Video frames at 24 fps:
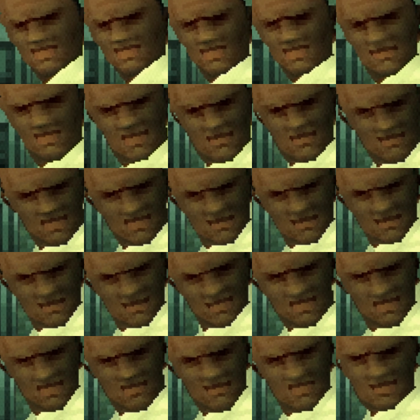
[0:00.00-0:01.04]
results as
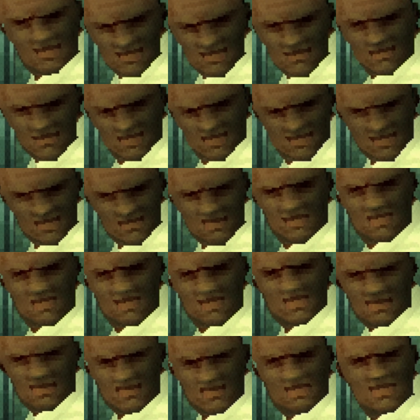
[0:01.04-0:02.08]
integer pixel
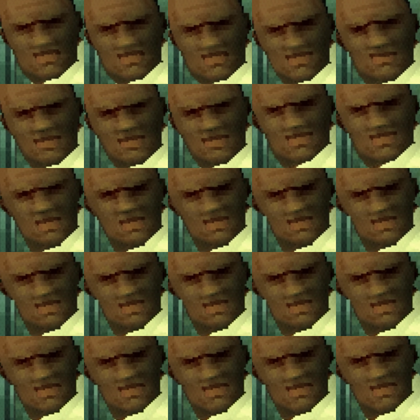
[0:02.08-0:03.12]
coordinates without any
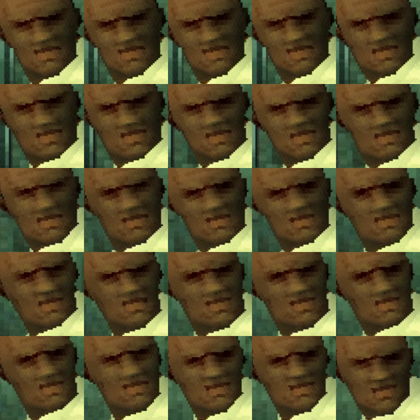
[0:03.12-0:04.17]
fractional portion.
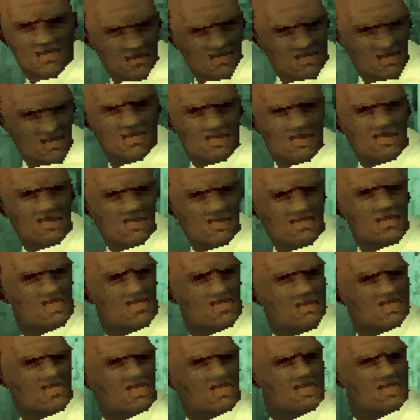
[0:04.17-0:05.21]
The PlayStation
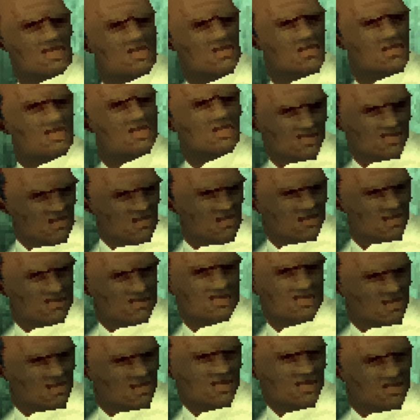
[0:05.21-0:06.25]
cannot display any
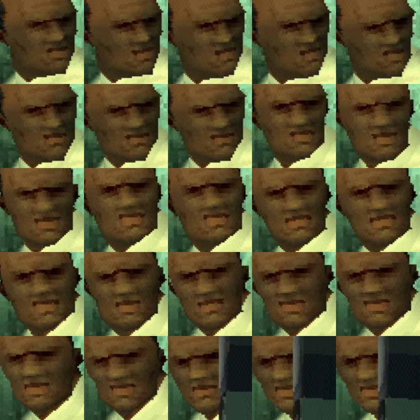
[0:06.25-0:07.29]
subpixel
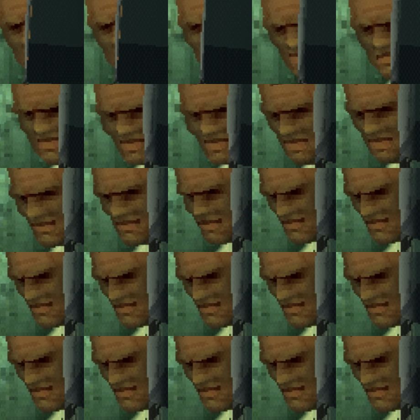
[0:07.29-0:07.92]
movements, and the